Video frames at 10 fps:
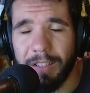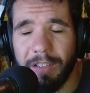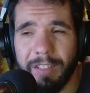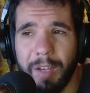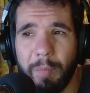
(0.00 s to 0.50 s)

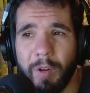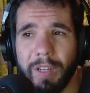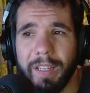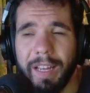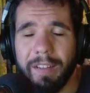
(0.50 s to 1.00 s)

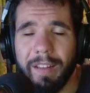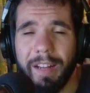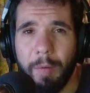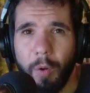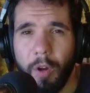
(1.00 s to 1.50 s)
somebody at the
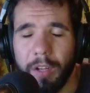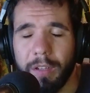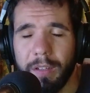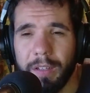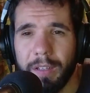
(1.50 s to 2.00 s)
network
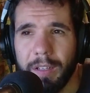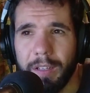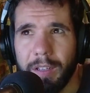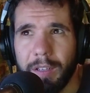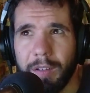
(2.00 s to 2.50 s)

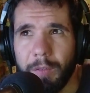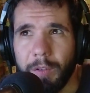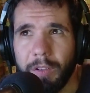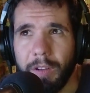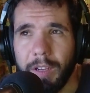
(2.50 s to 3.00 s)

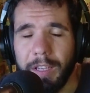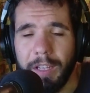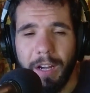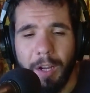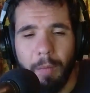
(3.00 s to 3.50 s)
was like, you
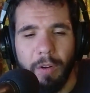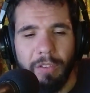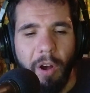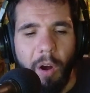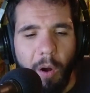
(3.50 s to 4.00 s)
know what's
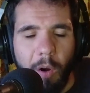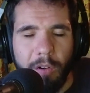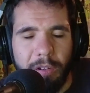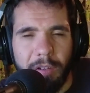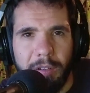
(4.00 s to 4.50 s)

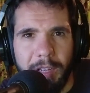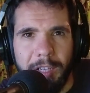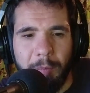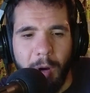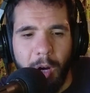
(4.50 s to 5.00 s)
hot at
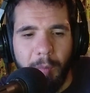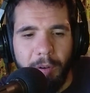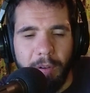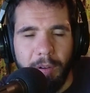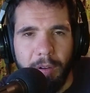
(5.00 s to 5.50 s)
the
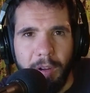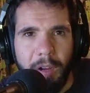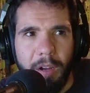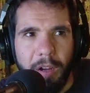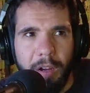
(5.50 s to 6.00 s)
moment?
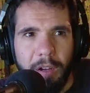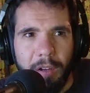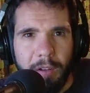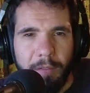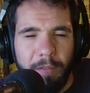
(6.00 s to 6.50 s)

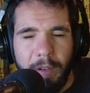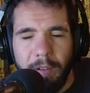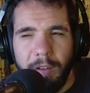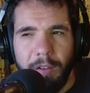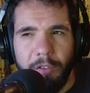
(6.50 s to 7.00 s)

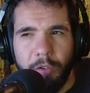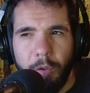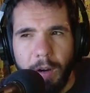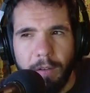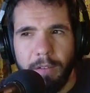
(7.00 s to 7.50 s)
Convicted
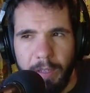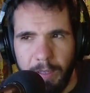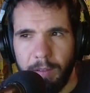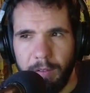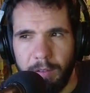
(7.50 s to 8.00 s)
drug
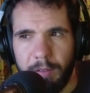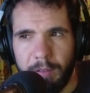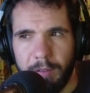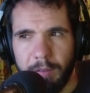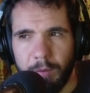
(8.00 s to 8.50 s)

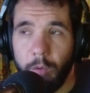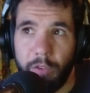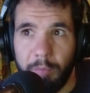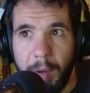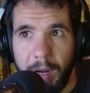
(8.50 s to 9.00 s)
dealers or
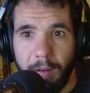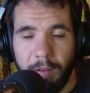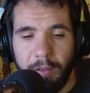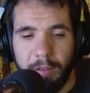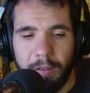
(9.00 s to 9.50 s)

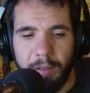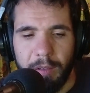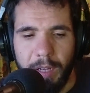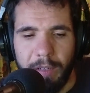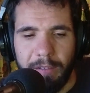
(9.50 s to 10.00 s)
smugglers.
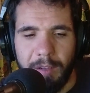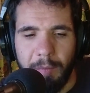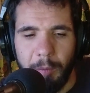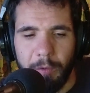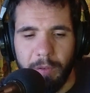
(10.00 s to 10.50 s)
And
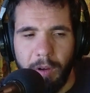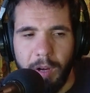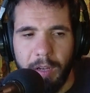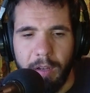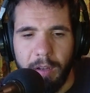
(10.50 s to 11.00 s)
somebody was
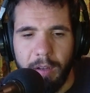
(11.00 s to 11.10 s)
like,